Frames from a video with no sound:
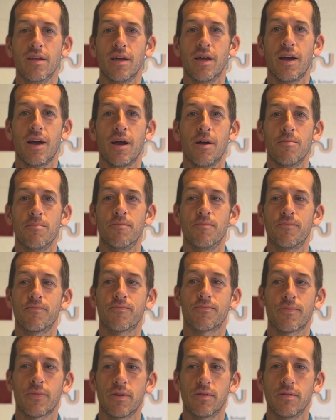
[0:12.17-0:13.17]

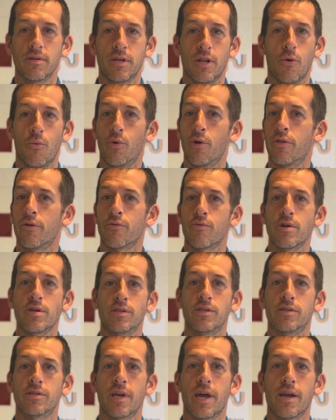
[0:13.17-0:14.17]
Um, you know, one of the
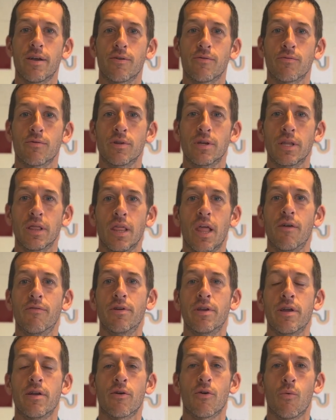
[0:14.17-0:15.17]
reasons I really
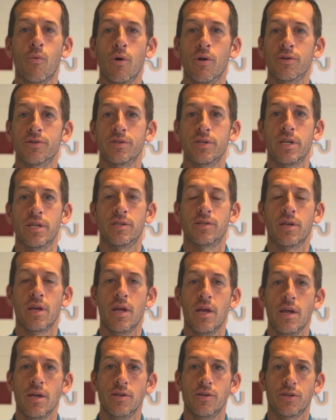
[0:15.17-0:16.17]
love it here at Wilson
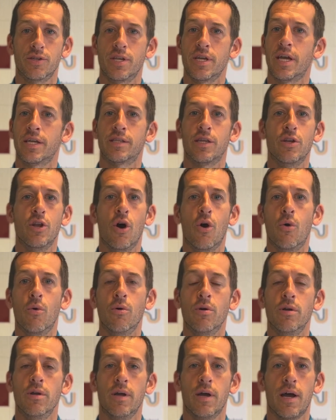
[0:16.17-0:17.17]
is just to get to
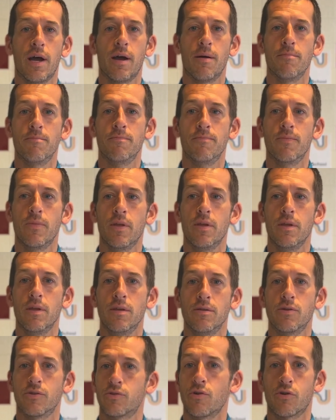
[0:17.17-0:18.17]
know um,
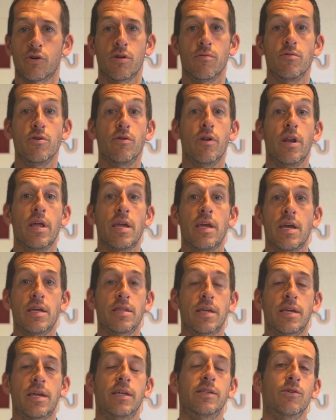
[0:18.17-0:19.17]
just our community
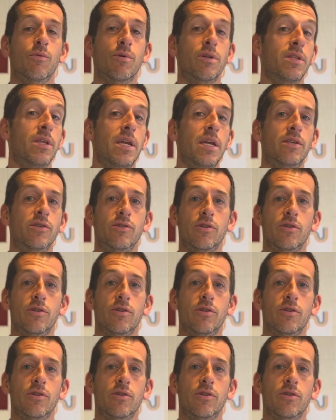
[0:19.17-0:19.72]
and the kids that we teach.